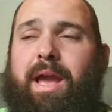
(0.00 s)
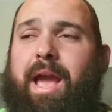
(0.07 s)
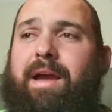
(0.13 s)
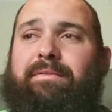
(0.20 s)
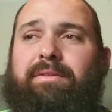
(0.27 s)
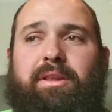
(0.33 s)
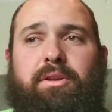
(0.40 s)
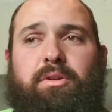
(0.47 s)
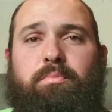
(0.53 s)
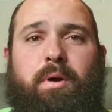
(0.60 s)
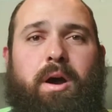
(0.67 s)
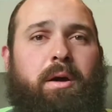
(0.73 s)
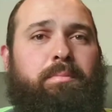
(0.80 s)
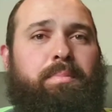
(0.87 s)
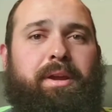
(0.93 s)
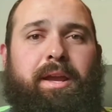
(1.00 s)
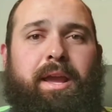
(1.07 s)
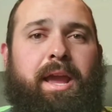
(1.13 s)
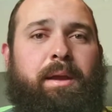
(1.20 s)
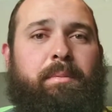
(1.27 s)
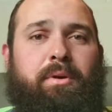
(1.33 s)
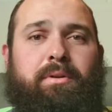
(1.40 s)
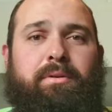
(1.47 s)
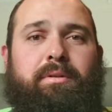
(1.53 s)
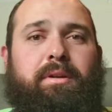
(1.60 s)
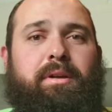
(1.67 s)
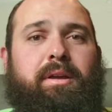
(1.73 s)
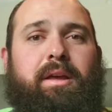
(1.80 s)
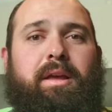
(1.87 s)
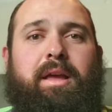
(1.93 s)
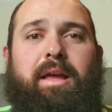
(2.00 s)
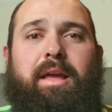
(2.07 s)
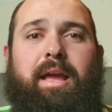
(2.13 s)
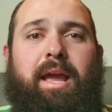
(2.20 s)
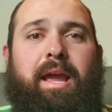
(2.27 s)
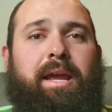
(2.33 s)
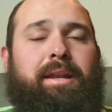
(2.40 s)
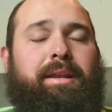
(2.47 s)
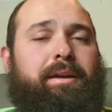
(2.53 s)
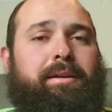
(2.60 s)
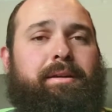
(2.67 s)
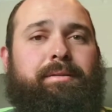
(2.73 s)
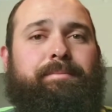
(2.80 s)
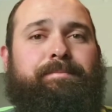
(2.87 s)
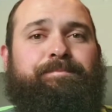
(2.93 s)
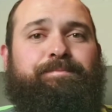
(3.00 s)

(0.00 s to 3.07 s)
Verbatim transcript: I have a little ball peen hammer, and uh,